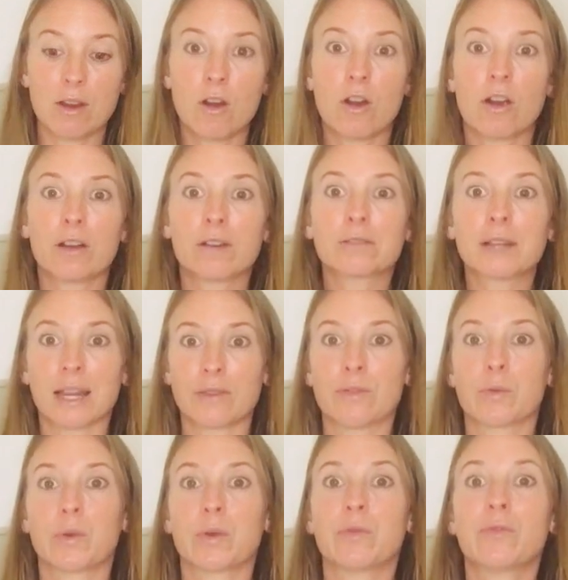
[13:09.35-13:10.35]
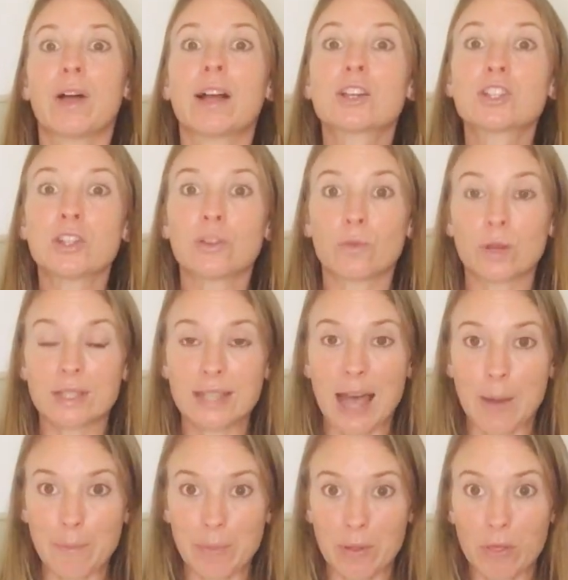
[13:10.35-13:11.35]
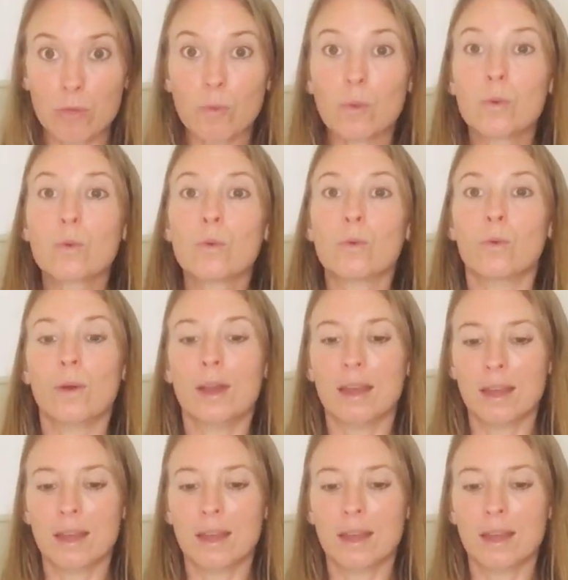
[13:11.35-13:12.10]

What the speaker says: are kind of a reflection of what's happened through